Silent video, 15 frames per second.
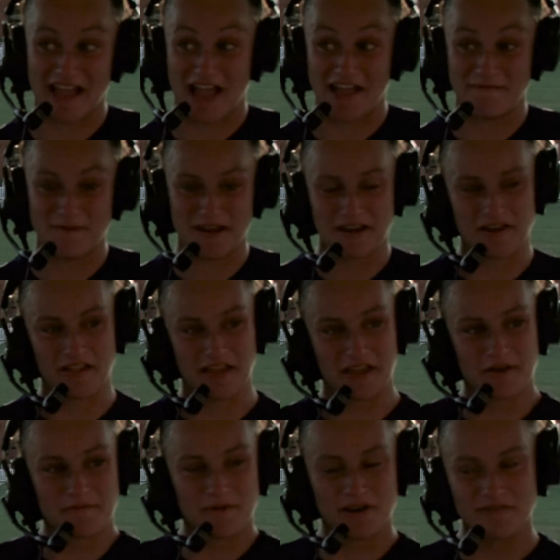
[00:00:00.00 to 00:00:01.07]
I've been in
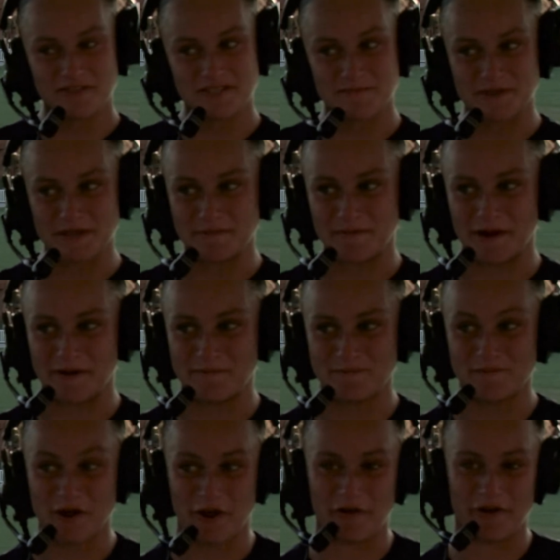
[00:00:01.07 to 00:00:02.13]
like a bit of a speed bump
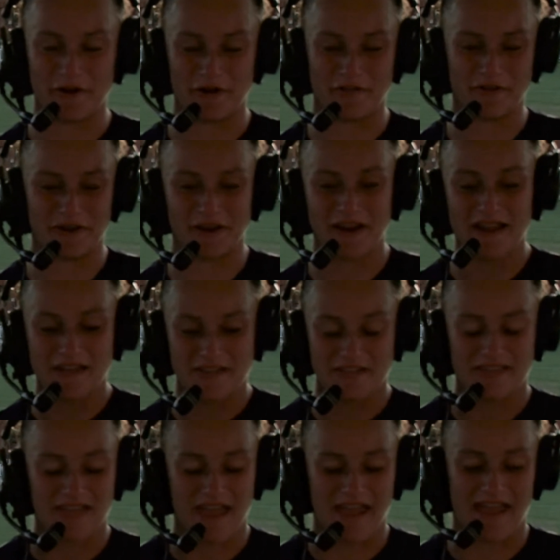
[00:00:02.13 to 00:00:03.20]
going over,
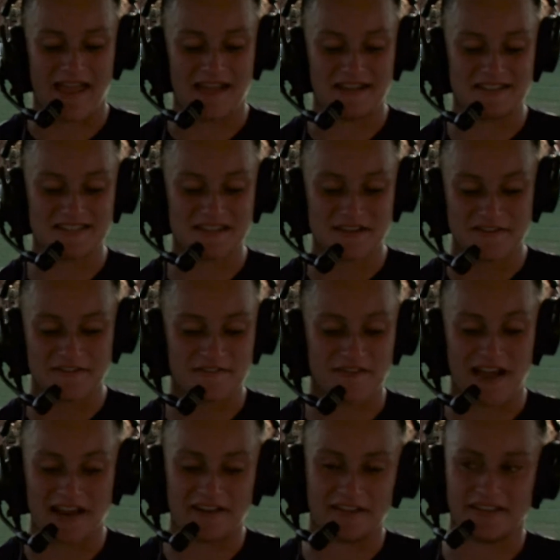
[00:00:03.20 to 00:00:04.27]
and
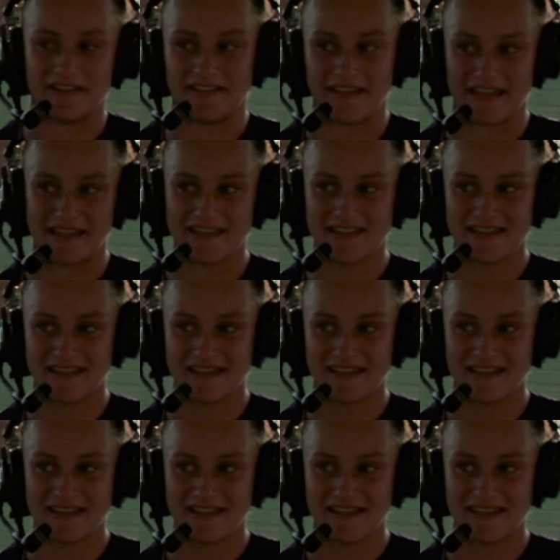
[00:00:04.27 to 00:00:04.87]
finally like